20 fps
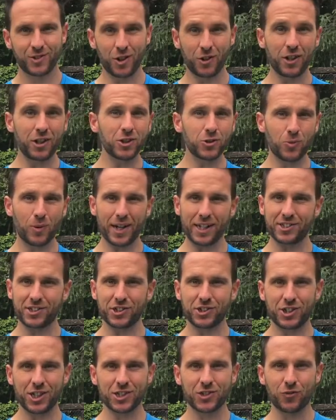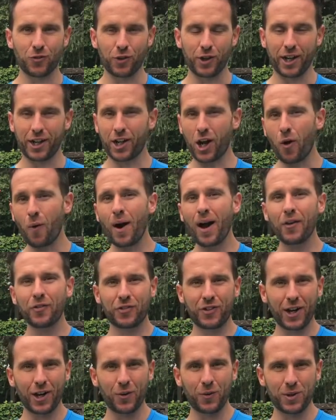So here's what I suggest for you. Go
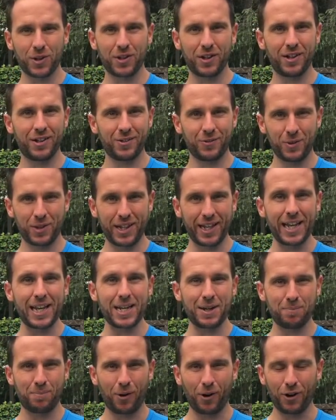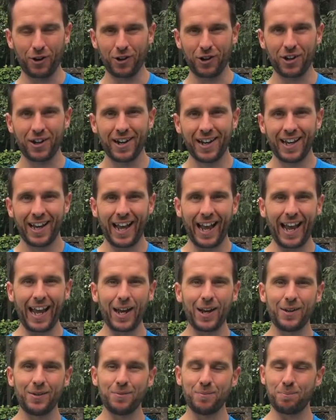out there with a hitting partner
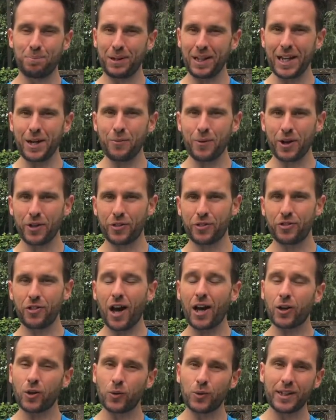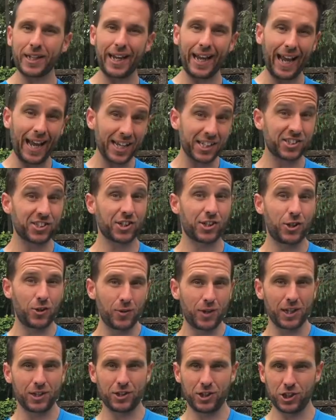and play with not only
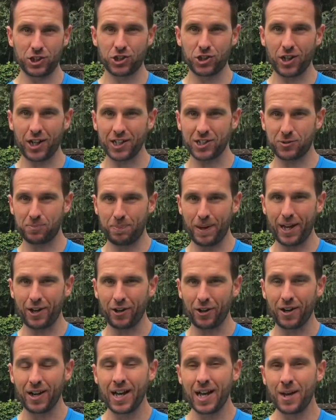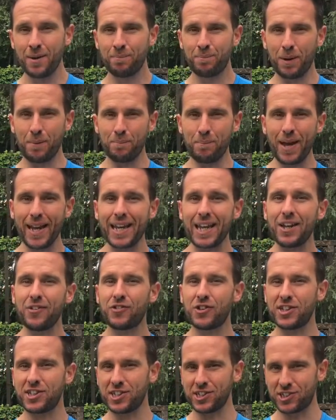executing these shots better, but making
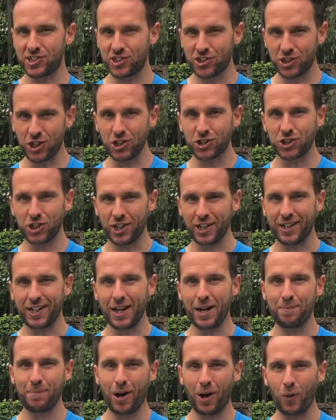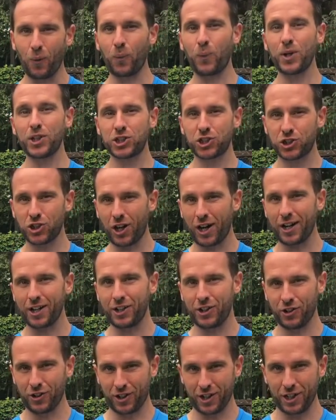the decision about which shot
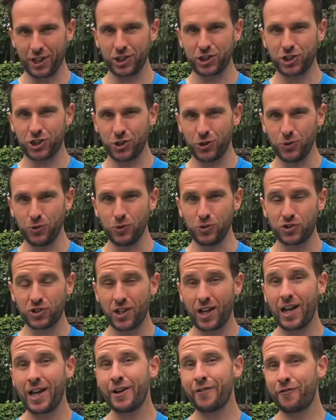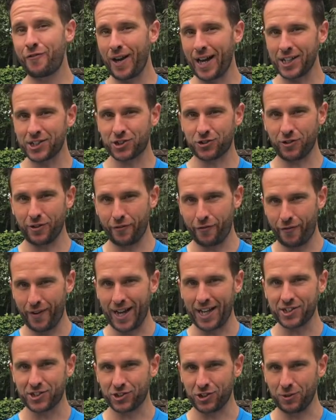you're gonna choose faster and
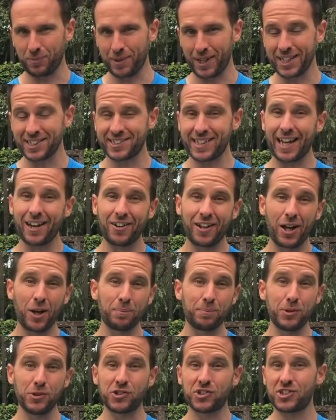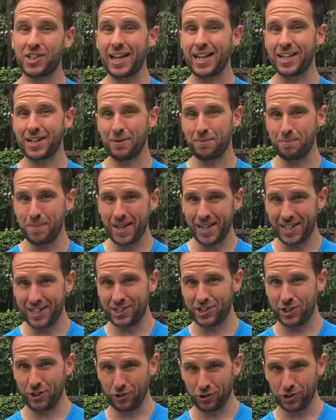faster, because that'll help you stay committed
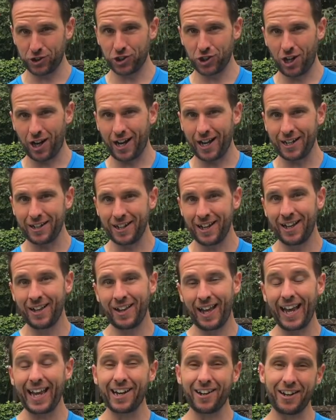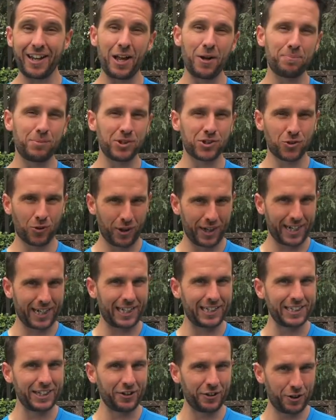to your shot, and it'll help you sort of
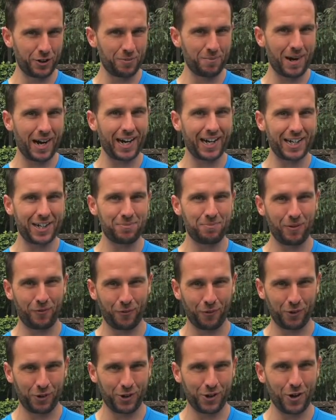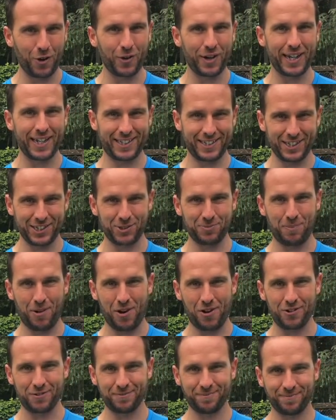clear your mind before you go to hit this
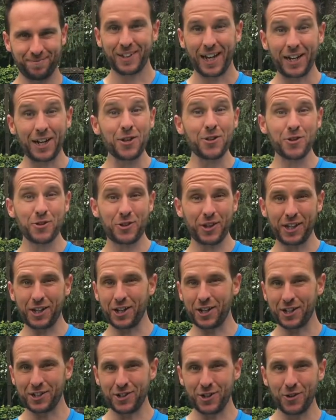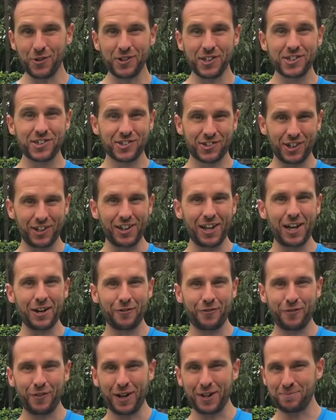ball. Another thing you can do, and this is a lot
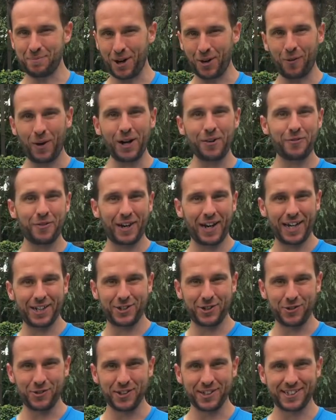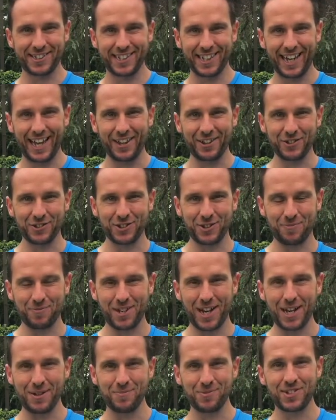of fun, my wife and I do this together
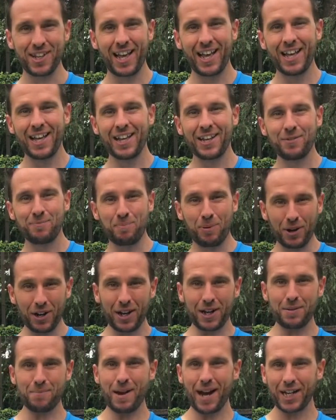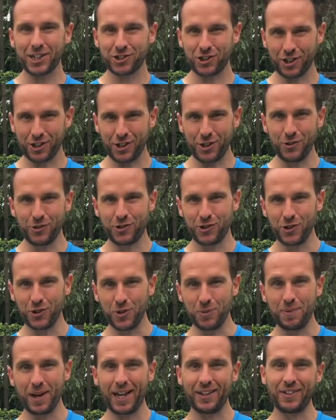sometimes, put on a match on
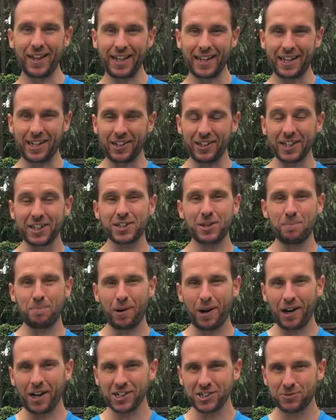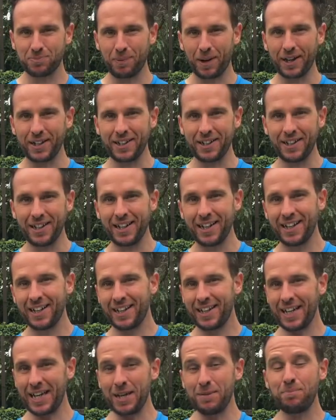YouTube and then click the pause button
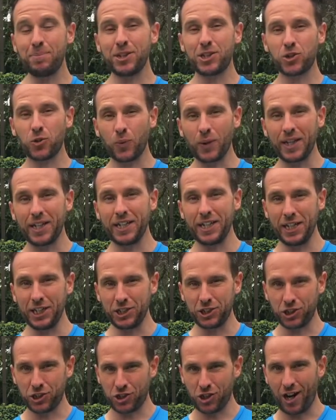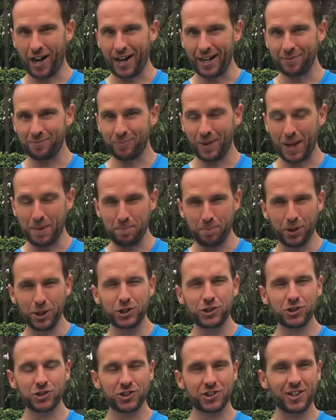in between each shot and
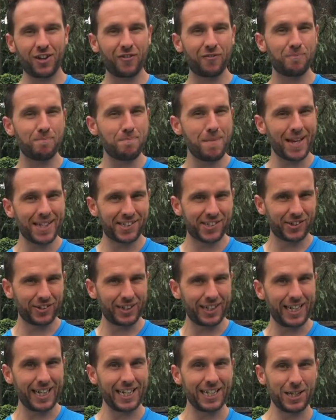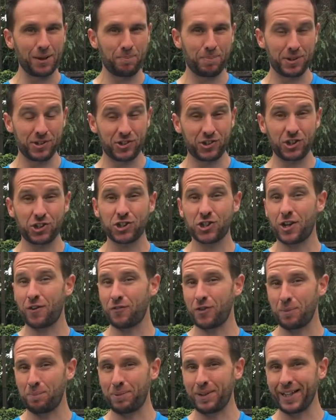put yourself mentally in the position
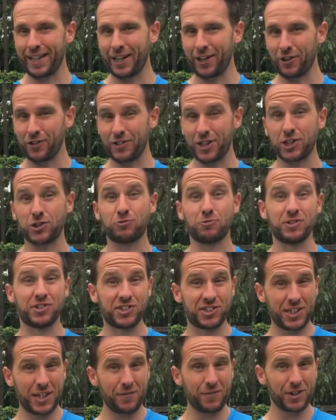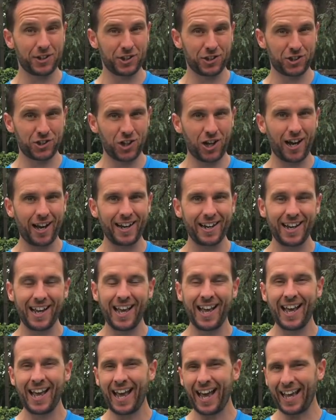of the player that's receiving the shot
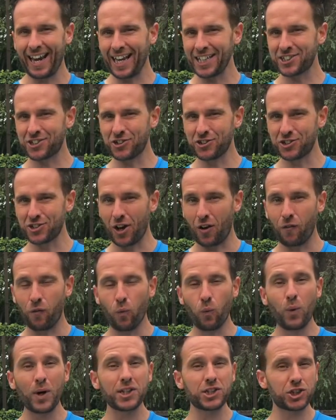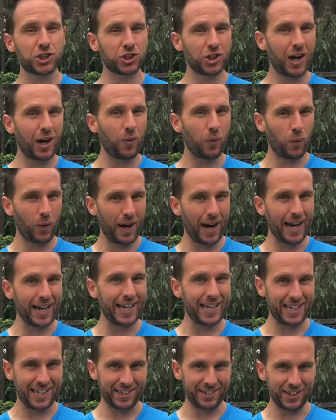and ask yourself, which shot would I
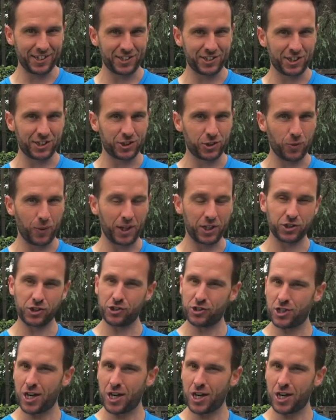hit in this situation,